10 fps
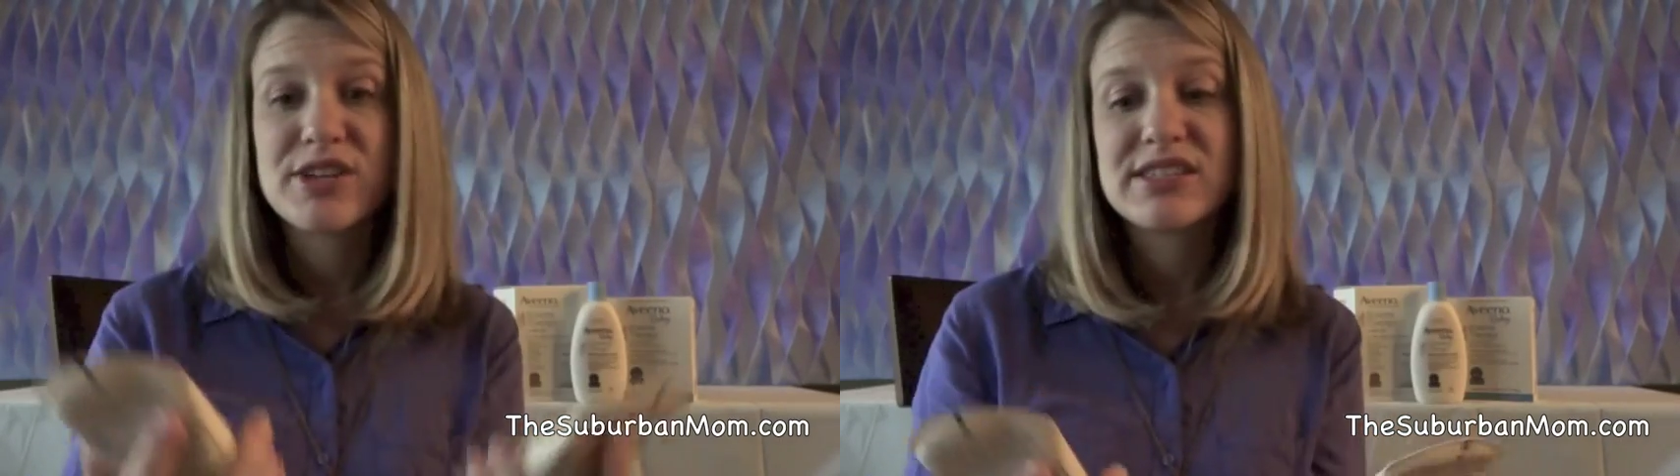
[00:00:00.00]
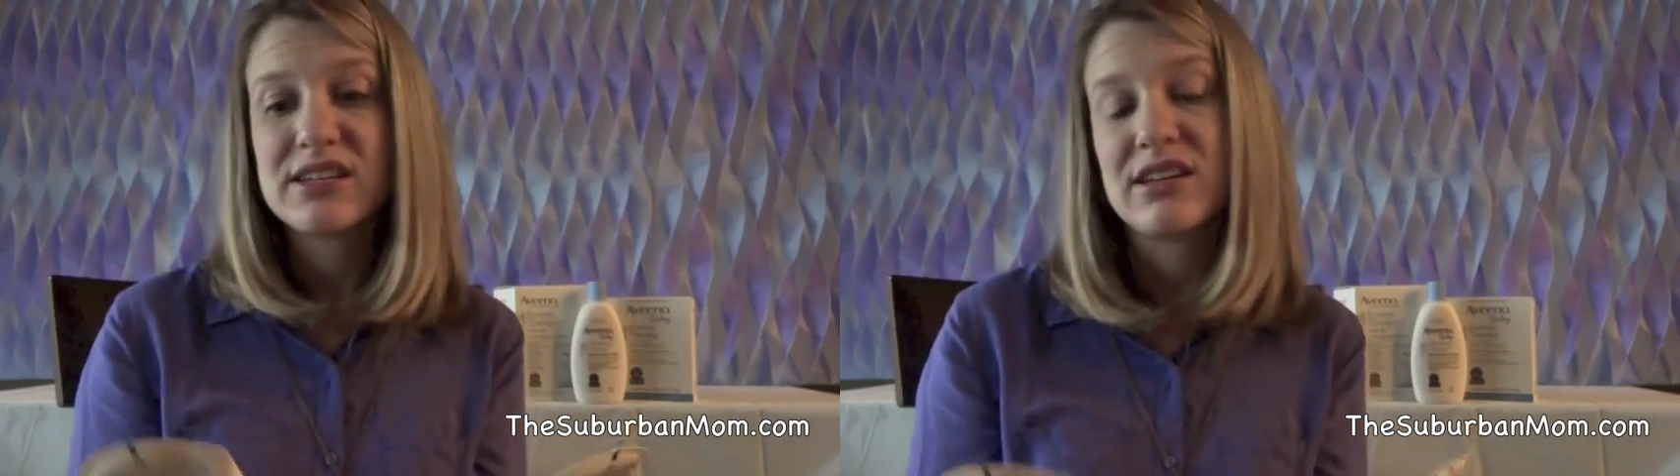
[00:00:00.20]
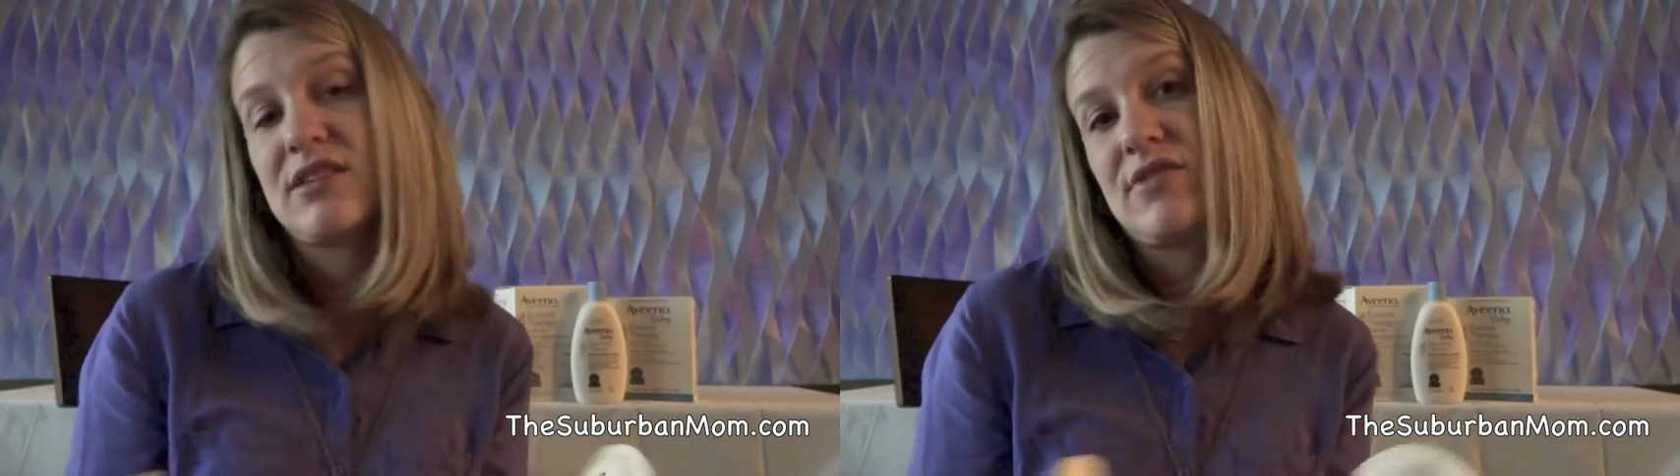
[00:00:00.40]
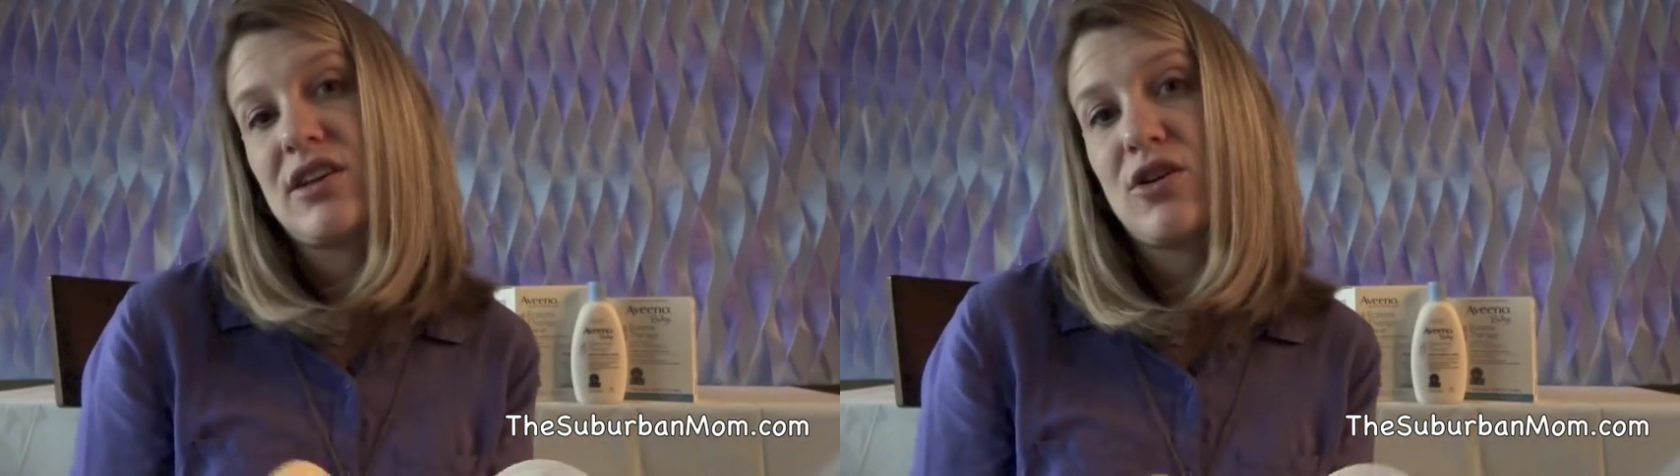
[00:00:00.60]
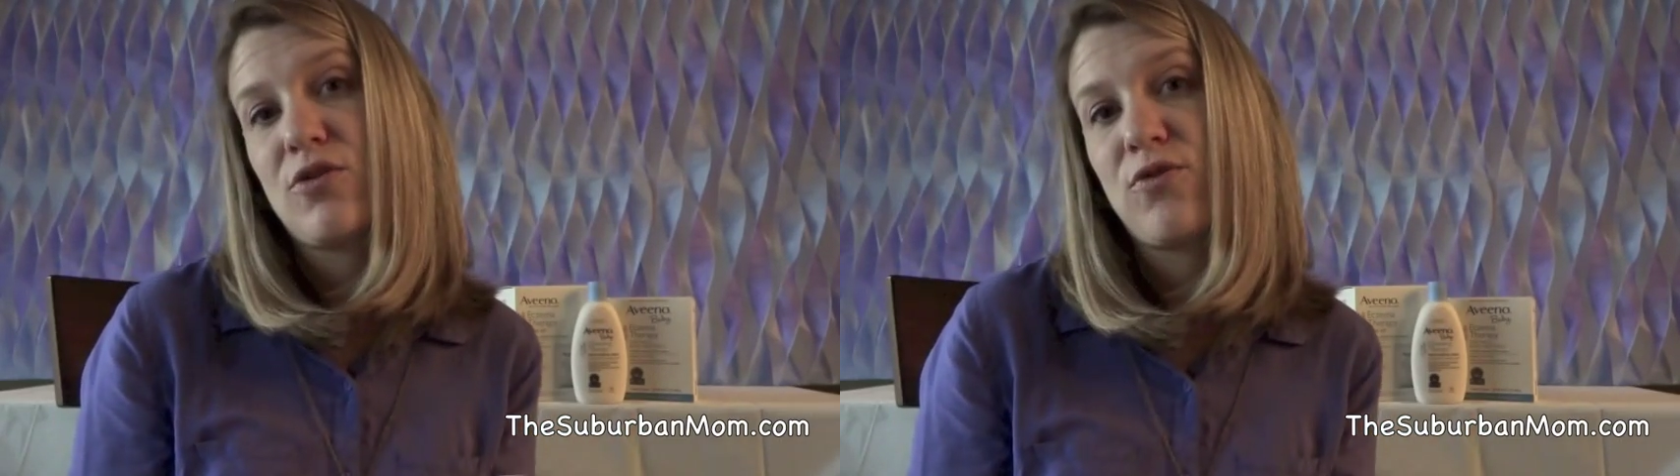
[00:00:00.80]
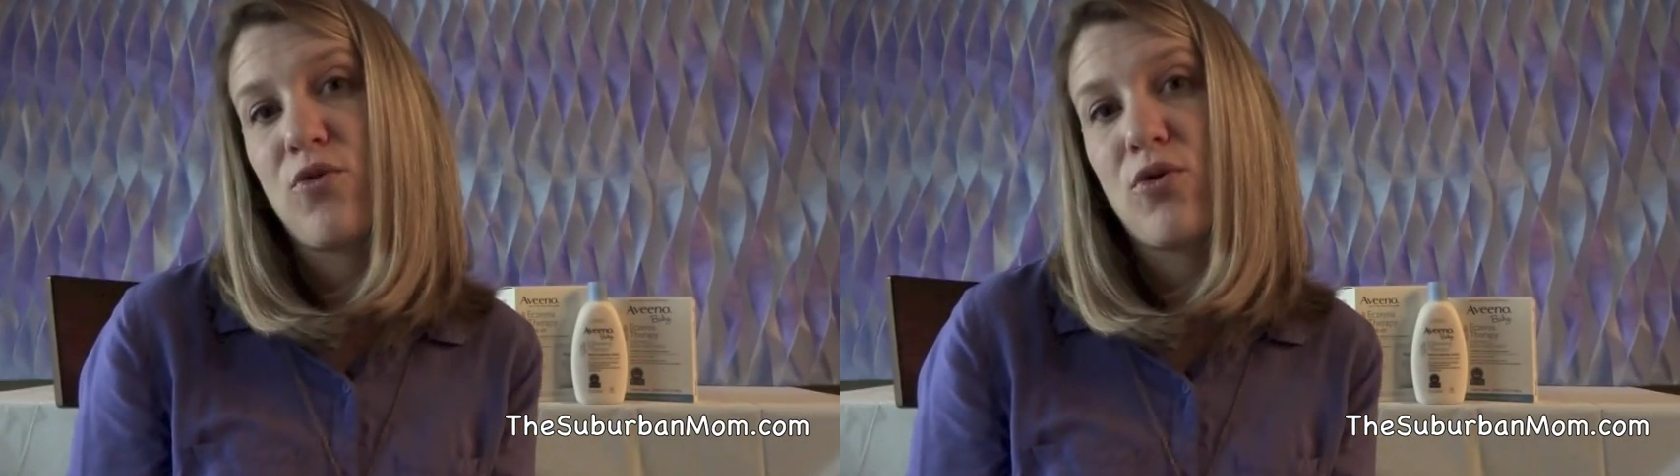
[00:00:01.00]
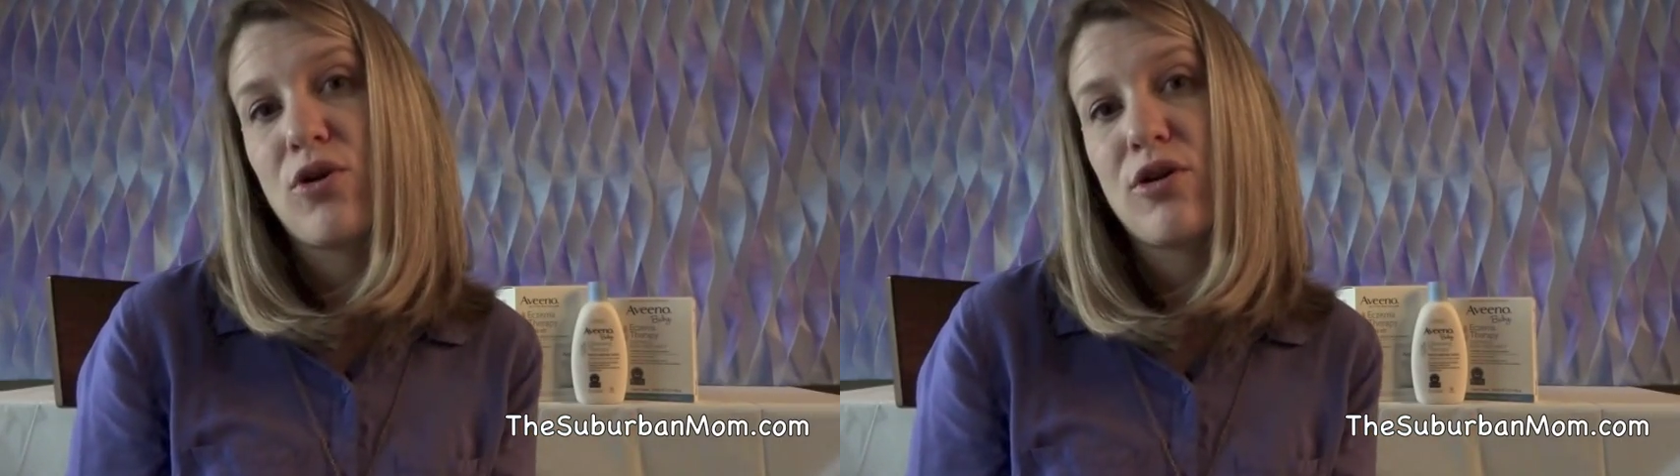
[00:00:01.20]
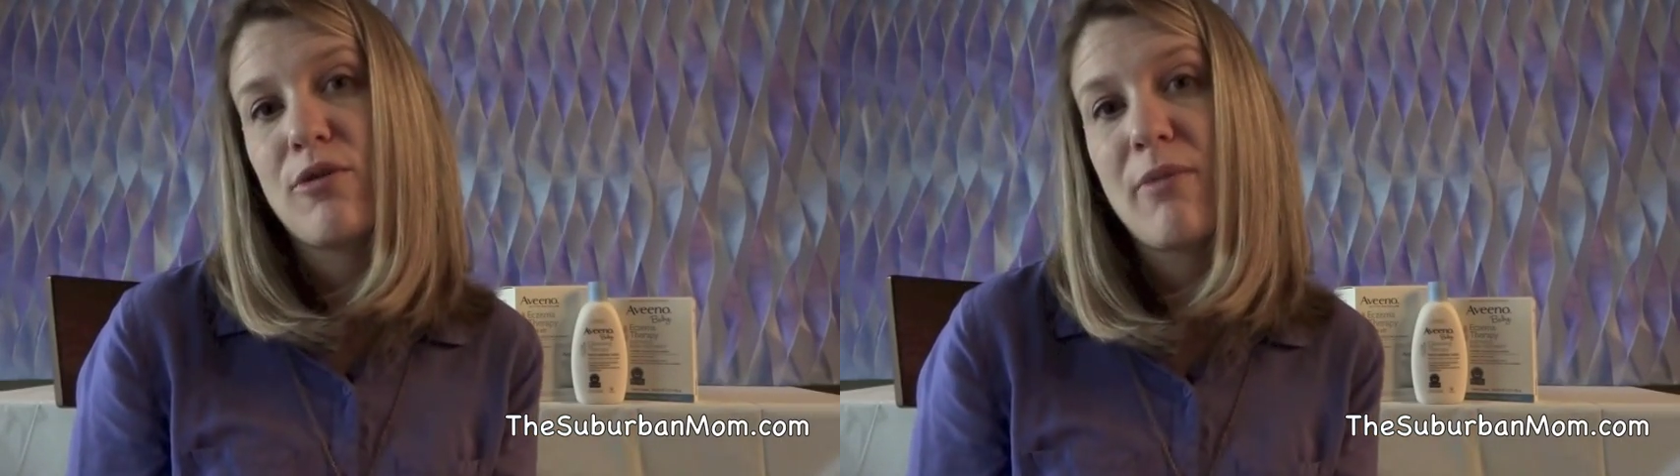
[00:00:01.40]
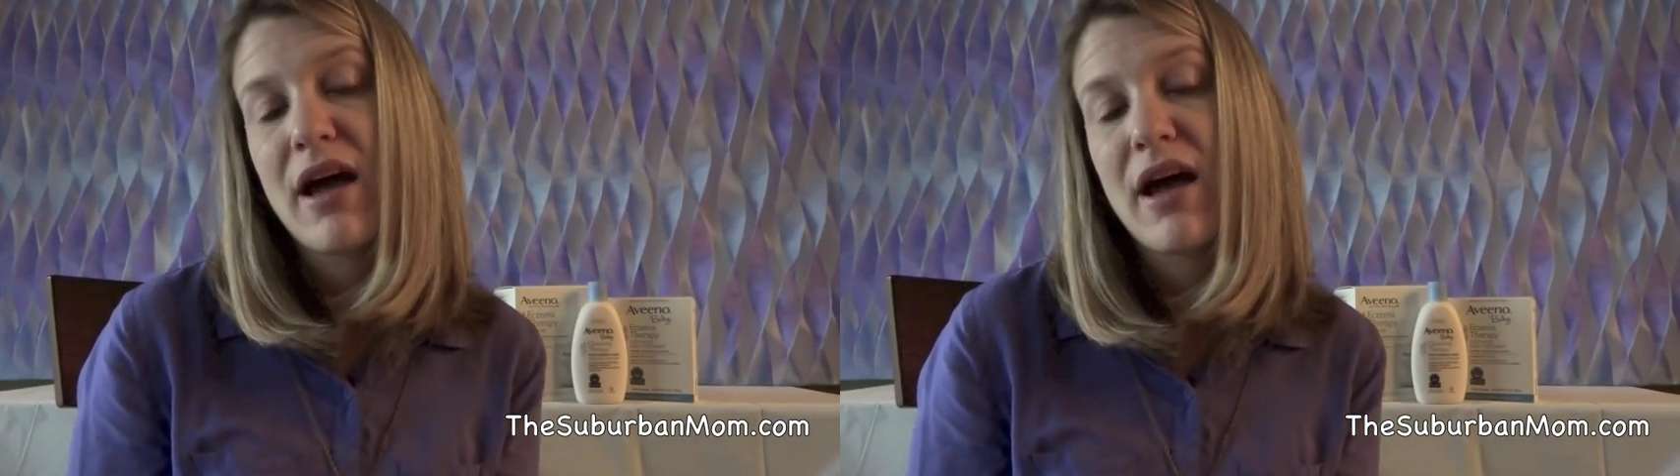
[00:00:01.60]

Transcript: trusted Aveeno for